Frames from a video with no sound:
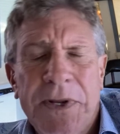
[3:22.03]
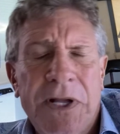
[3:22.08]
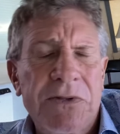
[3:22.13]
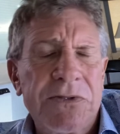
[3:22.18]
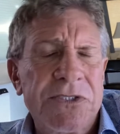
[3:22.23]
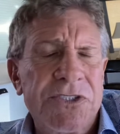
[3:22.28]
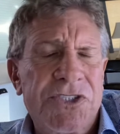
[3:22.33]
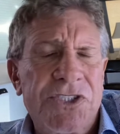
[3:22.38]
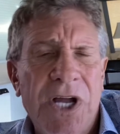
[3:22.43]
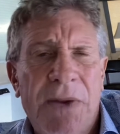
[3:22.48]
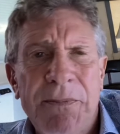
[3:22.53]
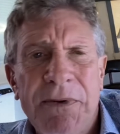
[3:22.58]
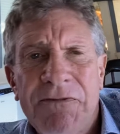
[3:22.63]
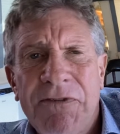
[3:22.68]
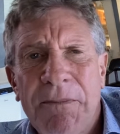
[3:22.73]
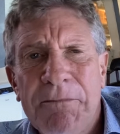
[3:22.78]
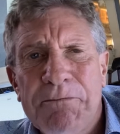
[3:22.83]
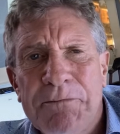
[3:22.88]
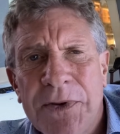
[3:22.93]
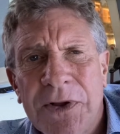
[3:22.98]
jumping
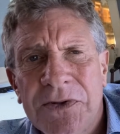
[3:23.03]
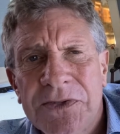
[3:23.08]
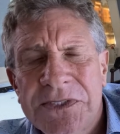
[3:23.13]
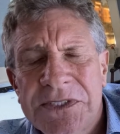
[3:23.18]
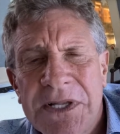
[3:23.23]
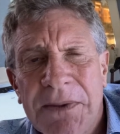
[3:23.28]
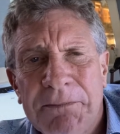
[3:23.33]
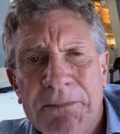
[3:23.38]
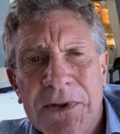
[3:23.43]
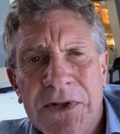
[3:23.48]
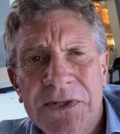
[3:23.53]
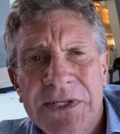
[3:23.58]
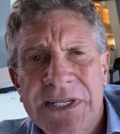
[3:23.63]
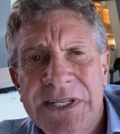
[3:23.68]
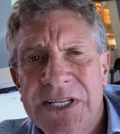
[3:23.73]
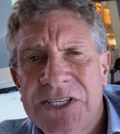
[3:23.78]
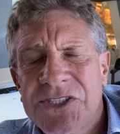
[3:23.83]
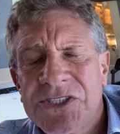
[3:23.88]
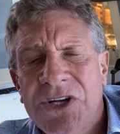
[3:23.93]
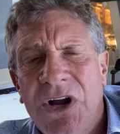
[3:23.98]
from building to building,
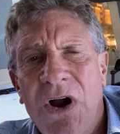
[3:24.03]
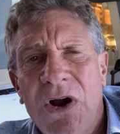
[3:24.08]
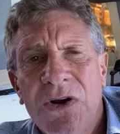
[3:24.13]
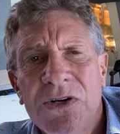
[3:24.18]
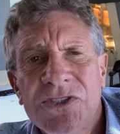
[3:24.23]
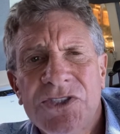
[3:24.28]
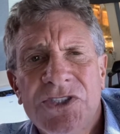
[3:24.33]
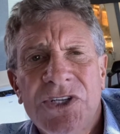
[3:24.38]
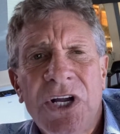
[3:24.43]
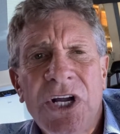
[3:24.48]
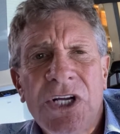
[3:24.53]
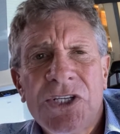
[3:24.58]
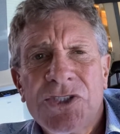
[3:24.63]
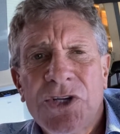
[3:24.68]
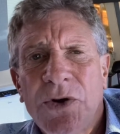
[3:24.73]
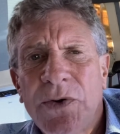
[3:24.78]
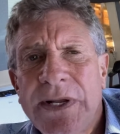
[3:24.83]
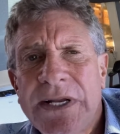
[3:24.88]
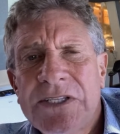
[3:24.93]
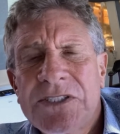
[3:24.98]
these cars
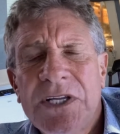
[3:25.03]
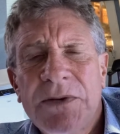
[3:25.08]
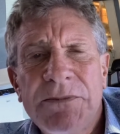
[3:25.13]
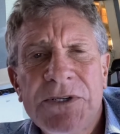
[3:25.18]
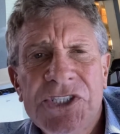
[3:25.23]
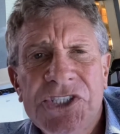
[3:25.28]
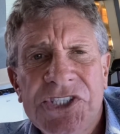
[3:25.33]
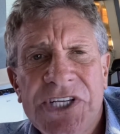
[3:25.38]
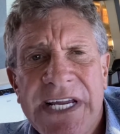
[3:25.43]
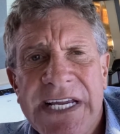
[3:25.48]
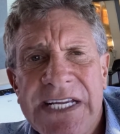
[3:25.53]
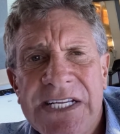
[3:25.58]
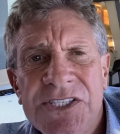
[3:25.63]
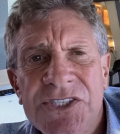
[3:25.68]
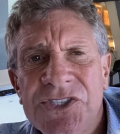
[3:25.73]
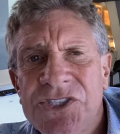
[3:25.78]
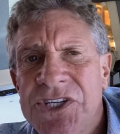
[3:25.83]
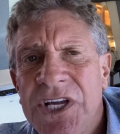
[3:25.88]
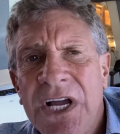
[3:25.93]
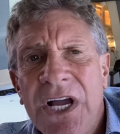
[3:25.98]
turning into
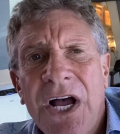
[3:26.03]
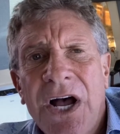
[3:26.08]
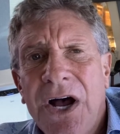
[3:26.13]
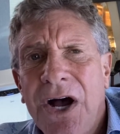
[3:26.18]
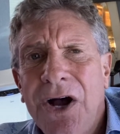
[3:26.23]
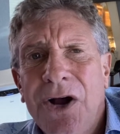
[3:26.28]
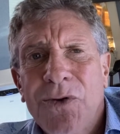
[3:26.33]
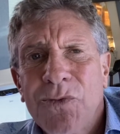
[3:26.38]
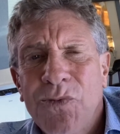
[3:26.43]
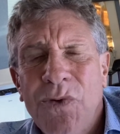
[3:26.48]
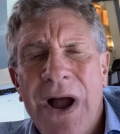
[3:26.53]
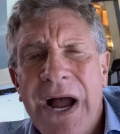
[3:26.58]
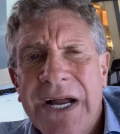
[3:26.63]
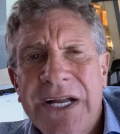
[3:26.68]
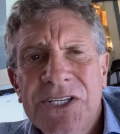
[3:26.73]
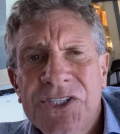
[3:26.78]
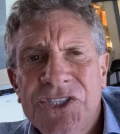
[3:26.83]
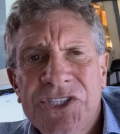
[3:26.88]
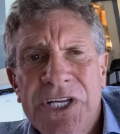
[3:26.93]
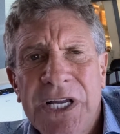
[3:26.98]
machines, rocket
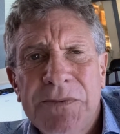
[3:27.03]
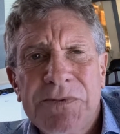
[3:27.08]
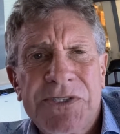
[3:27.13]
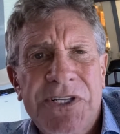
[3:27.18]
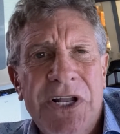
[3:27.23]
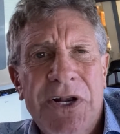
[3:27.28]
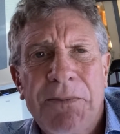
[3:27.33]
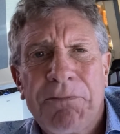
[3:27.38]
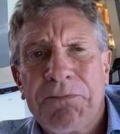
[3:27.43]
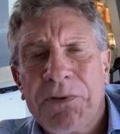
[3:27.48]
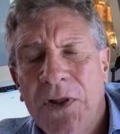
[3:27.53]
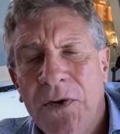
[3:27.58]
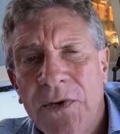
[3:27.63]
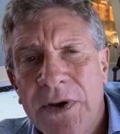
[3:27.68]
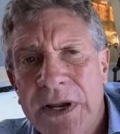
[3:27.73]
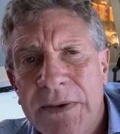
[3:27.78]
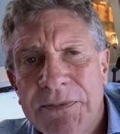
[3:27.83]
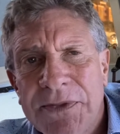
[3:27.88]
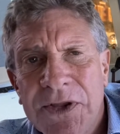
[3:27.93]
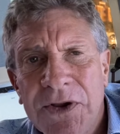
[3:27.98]
ships that are blowing
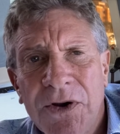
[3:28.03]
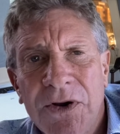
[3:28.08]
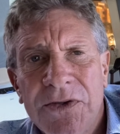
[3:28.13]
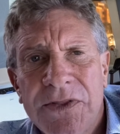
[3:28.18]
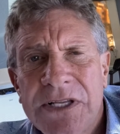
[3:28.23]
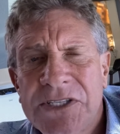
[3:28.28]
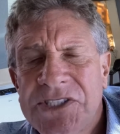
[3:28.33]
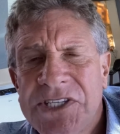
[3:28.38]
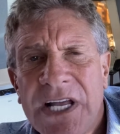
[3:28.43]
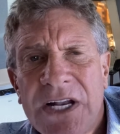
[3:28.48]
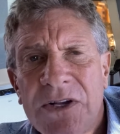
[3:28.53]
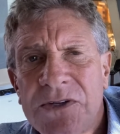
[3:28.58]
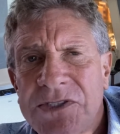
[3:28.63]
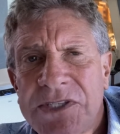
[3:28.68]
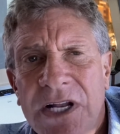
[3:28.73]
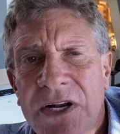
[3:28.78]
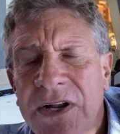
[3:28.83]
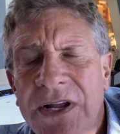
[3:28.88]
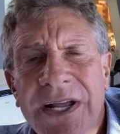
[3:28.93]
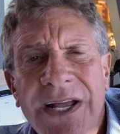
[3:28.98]
up the earth, etc.,
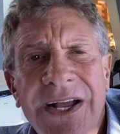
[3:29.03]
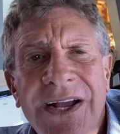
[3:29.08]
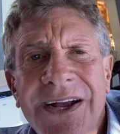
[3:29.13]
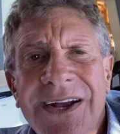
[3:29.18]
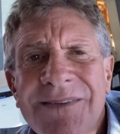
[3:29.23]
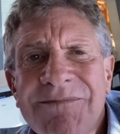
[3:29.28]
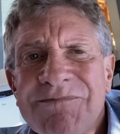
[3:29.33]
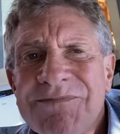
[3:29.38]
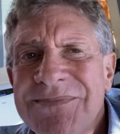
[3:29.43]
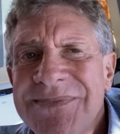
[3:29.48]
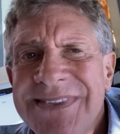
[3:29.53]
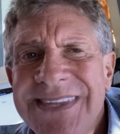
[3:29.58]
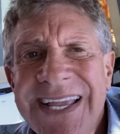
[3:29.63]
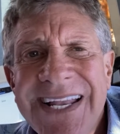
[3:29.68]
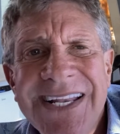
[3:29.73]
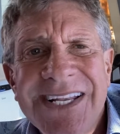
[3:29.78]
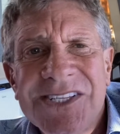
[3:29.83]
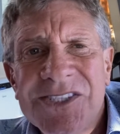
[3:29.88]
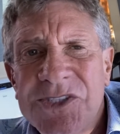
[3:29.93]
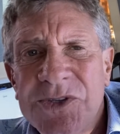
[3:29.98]
etc. They
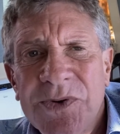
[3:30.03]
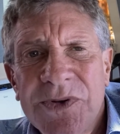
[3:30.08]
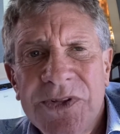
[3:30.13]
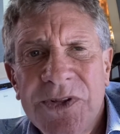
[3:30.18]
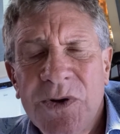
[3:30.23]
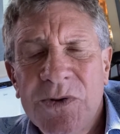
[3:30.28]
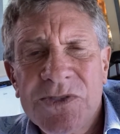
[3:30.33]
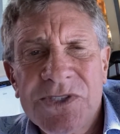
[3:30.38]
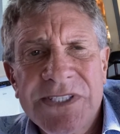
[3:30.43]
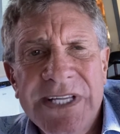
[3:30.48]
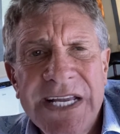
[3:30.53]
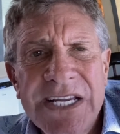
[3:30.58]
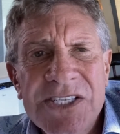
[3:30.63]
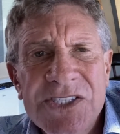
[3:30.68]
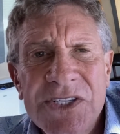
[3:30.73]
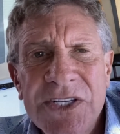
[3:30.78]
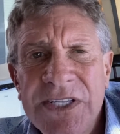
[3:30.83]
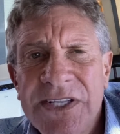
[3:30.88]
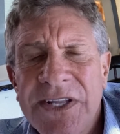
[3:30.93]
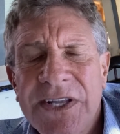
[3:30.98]
didn't do it in those days,
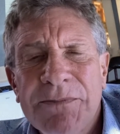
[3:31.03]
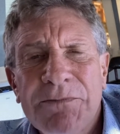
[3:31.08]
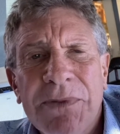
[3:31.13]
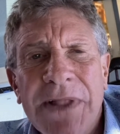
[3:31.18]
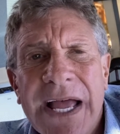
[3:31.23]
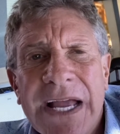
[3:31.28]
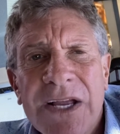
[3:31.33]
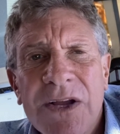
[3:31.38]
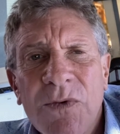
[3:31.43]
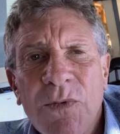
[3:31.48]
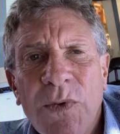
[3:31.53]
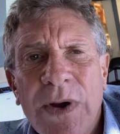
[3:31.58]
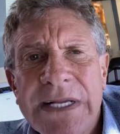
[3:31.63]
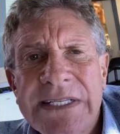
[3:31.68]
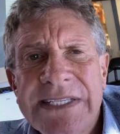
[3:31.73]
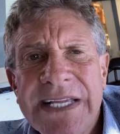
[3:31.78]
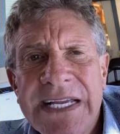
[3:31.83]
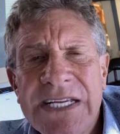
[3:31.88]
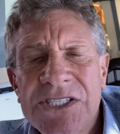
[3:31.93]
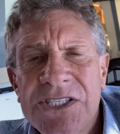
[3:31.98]
in the black and white
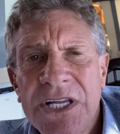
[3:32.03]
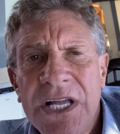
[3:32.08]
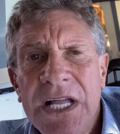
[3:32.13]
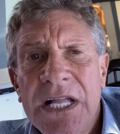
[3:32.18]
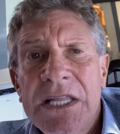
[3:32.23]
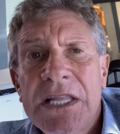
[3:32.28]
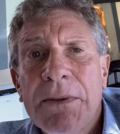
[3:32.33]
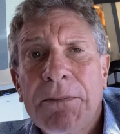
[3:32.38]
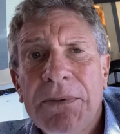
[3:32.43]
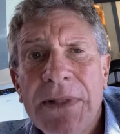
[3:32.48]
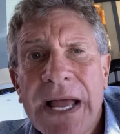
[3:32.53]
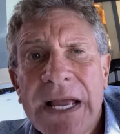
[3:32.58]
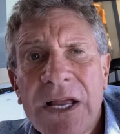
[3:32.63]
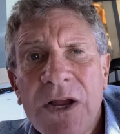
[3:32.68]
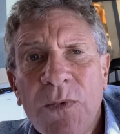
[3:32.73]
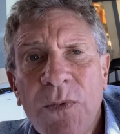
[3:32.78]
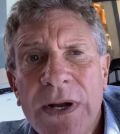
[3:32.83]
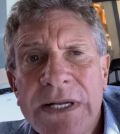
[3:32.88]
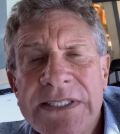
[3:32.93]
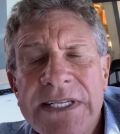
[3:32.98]
days. The black and
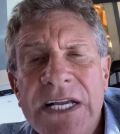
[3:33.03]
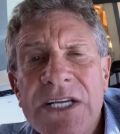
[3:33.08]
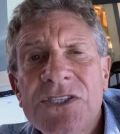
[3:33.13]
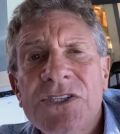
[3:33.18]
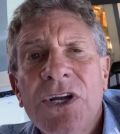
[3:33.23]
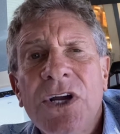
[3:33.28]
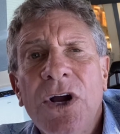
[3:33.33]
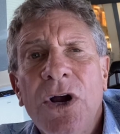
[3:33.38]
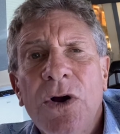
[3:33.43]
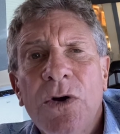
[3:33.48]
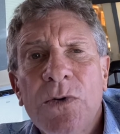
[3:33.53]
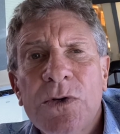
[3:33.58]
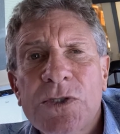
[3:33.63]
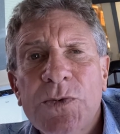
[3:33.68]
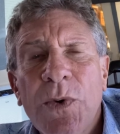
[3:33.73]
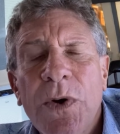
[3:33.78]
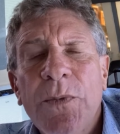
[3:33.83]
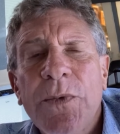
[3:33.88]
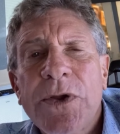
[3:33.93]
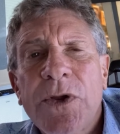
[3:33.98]
white days was
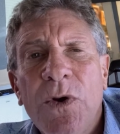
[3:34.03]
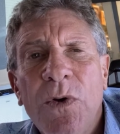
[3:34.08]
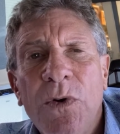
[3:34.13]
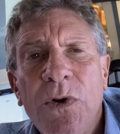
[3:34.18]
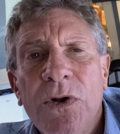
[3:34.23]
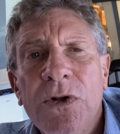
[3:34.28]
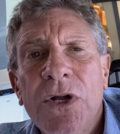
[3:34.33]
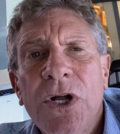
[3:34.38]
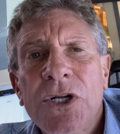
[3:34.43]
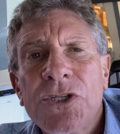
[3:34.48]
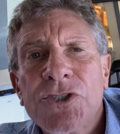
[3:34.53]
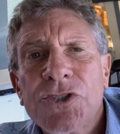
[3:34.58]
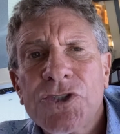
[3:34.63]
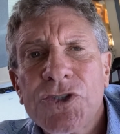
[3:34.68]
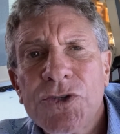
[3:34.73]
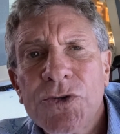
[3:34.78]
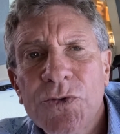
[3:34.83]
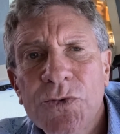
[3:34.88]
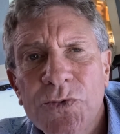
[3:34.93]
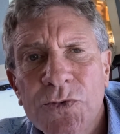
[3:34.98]
what we call
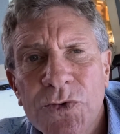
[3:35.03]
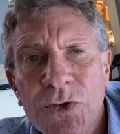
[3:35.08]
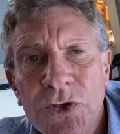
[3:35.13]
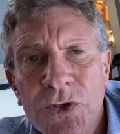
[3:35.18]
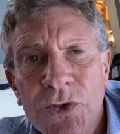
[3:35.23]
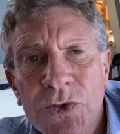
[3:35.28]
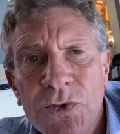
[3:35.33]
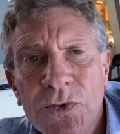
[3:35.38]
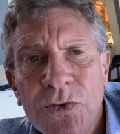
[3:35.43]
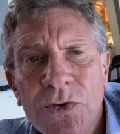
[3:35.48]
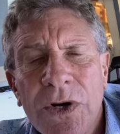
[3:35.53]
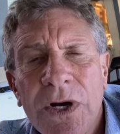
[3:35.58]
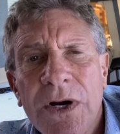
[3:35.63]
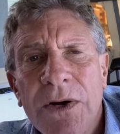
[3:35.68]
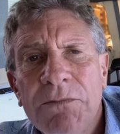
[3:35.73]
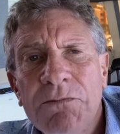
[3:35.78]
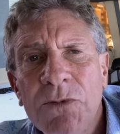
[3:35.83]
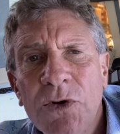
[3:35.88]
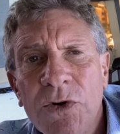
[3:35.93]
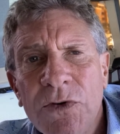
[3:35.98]
true
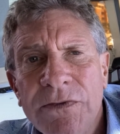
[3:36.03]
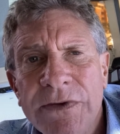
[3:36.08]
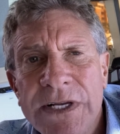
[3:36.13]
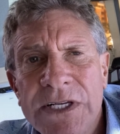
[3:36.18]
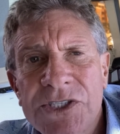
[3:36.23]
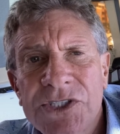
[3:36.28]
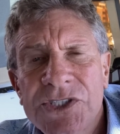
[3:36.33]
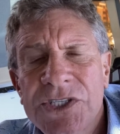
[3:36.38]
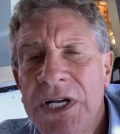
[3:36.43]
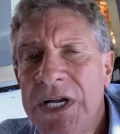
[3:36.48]
movies,